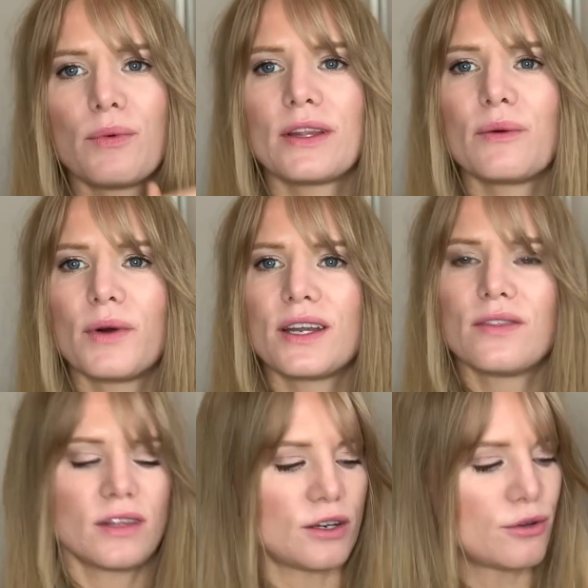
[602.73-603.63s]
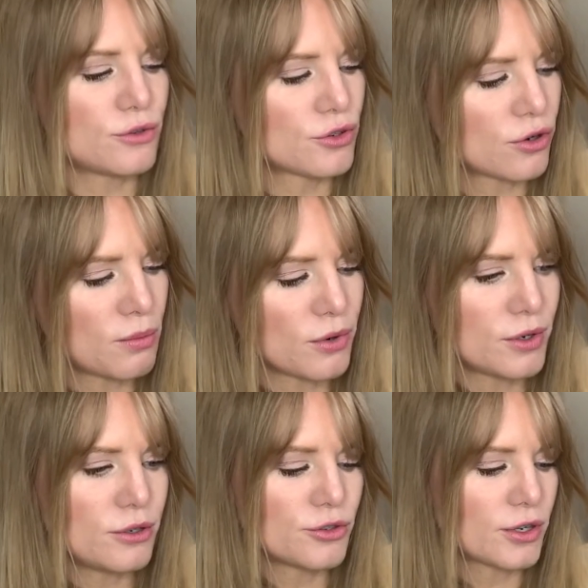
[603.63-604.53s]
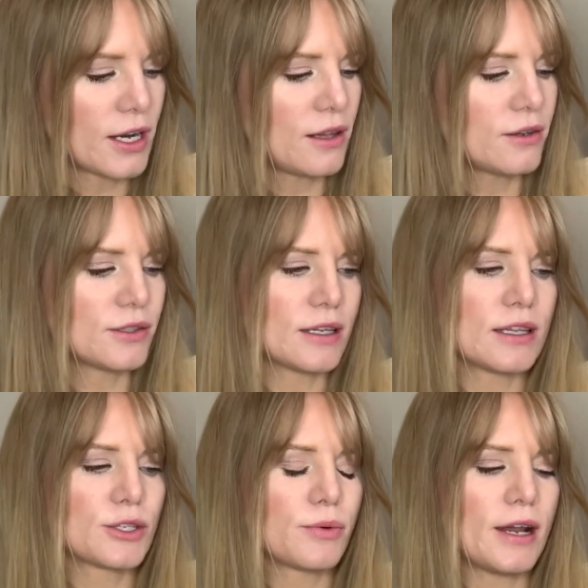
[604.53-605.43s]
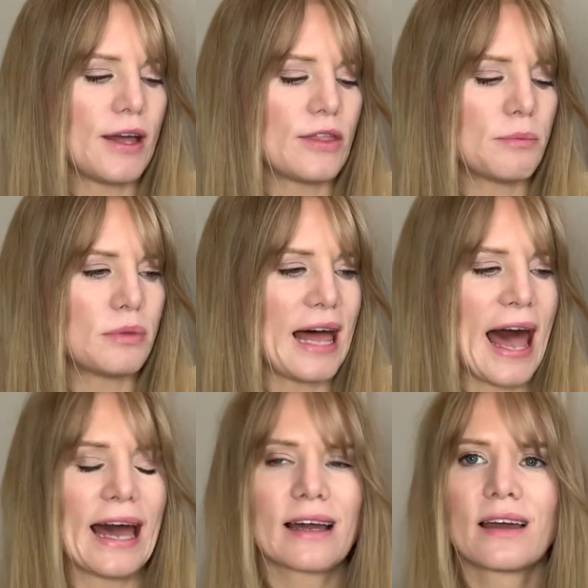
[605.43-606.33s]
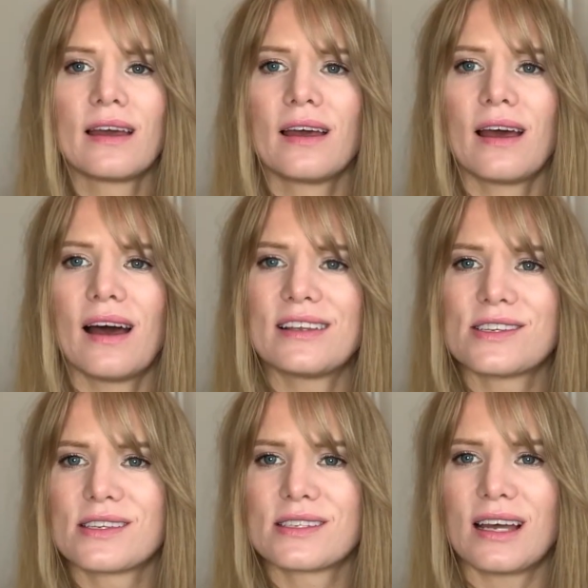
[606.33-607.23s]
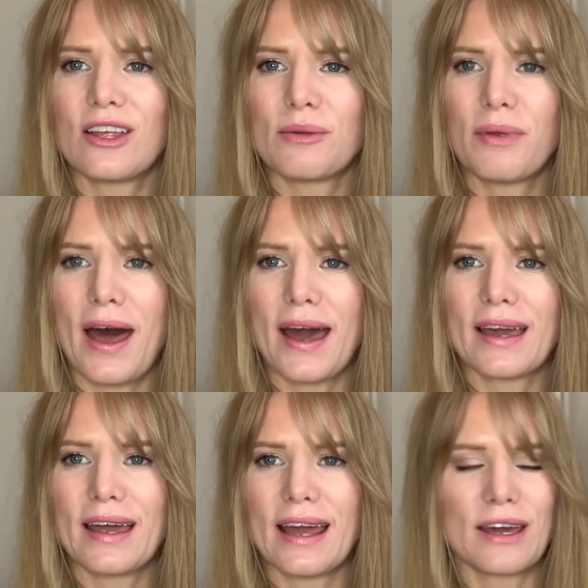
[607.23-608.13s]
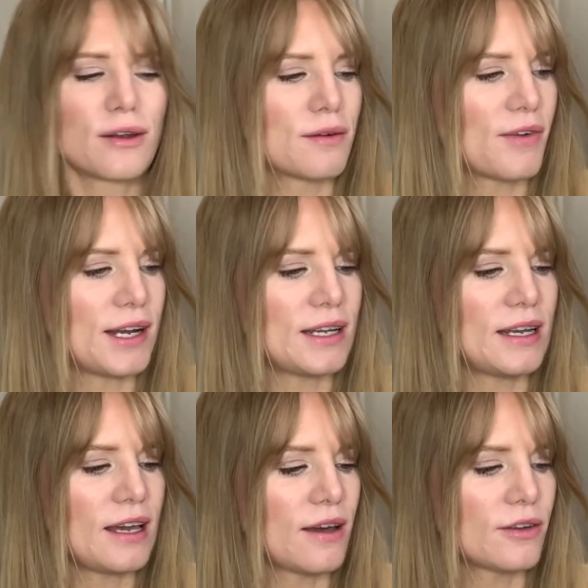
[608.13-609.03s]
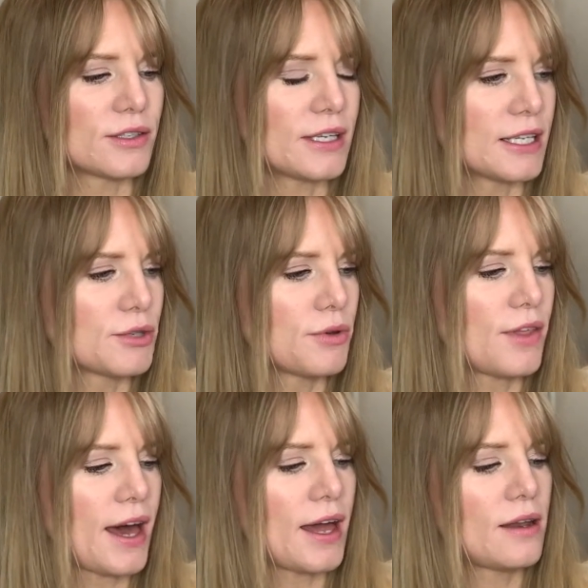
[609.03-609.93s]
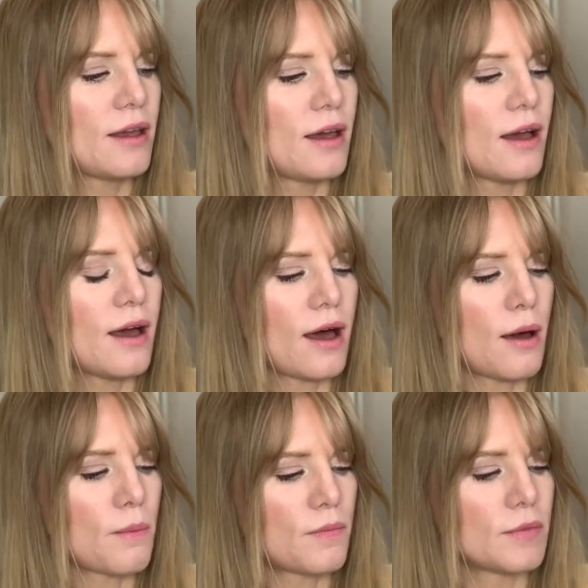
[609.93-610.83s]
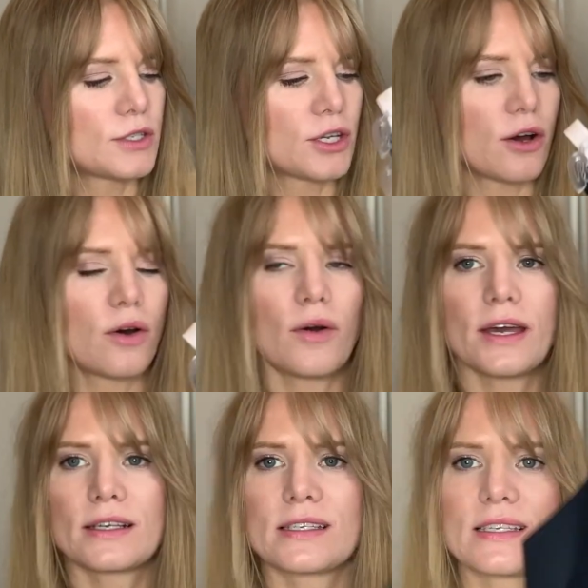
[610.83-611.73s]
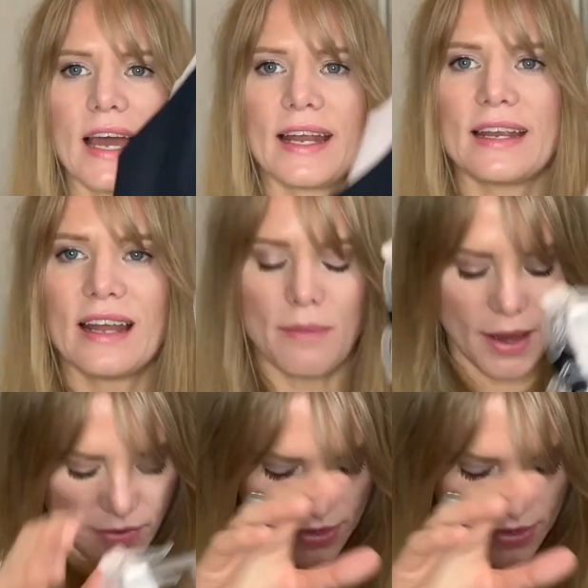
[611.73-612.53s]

really wanted the more neutral colors, and this one had the black, just a solid black, and I couldn't find any other sets with that. So excited about